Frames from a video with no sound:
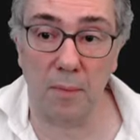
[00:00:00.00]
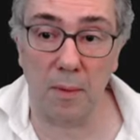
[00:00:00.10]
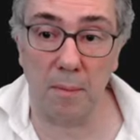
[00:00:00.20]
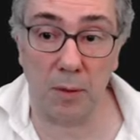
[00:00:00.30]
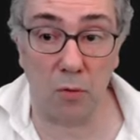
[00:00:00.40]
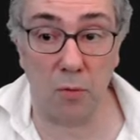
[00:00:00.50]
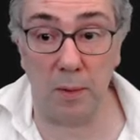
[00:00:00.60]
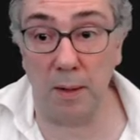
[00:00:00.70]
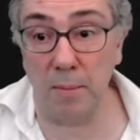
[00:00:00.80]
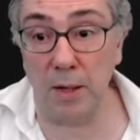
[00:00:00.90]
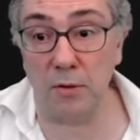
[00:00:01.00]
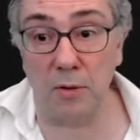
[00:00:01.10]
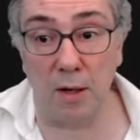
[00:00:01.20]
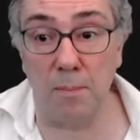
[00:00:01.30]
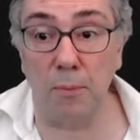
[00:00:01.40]
but could be based on the
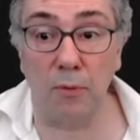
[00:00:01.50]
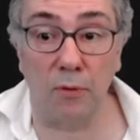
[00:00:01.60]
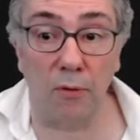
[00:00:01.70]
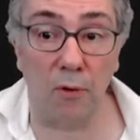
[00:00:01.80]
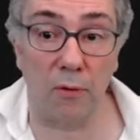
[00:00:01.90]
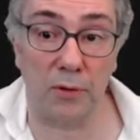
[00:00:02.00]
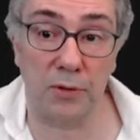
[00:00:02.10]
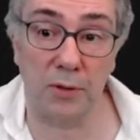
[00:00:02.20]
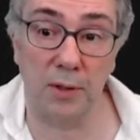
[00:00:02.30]
inputs of others,